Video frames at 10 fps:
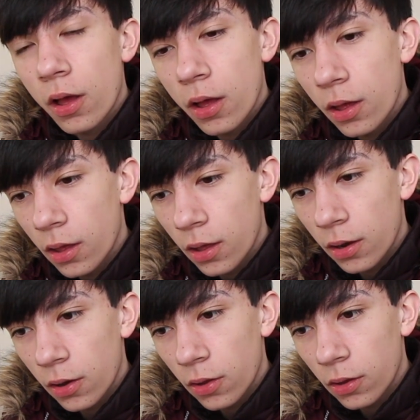
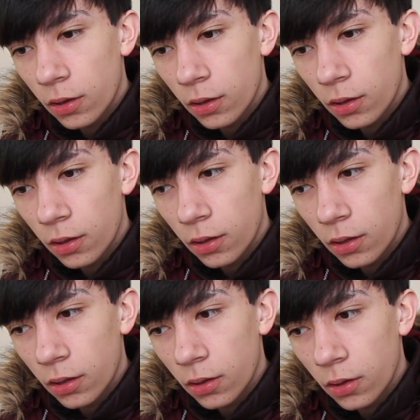
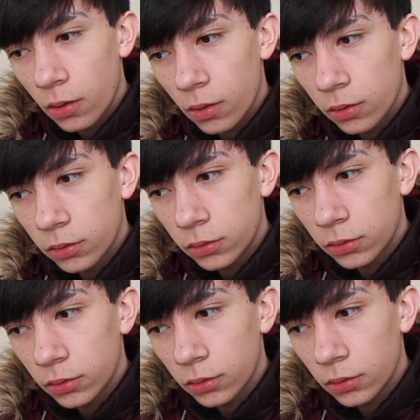
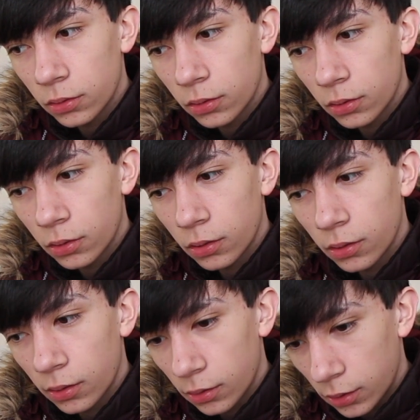
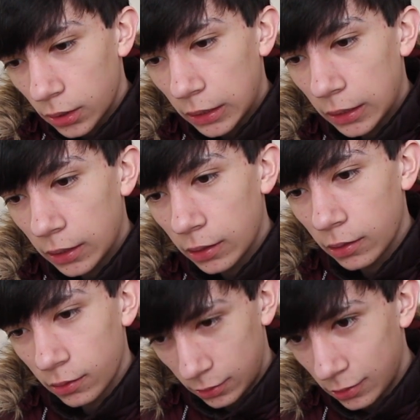
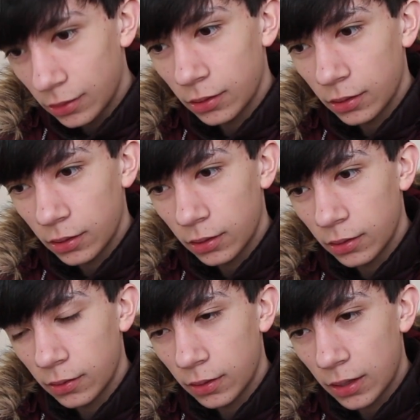
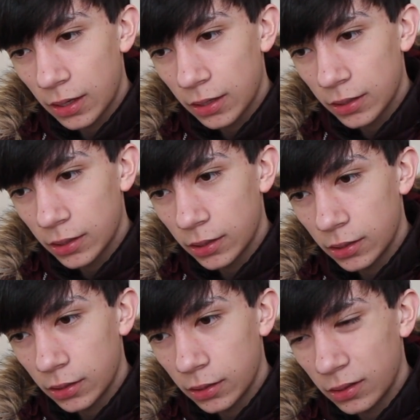
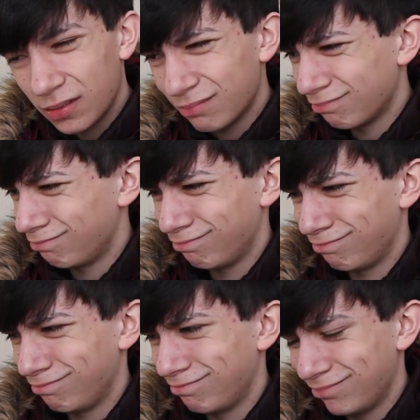
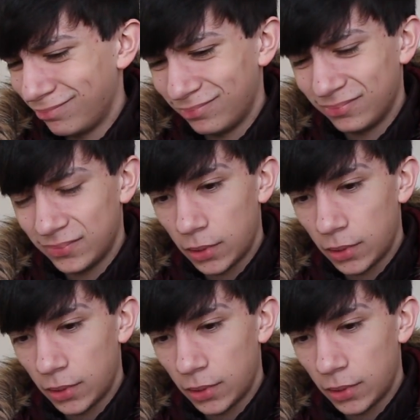No one is speaking in this clip.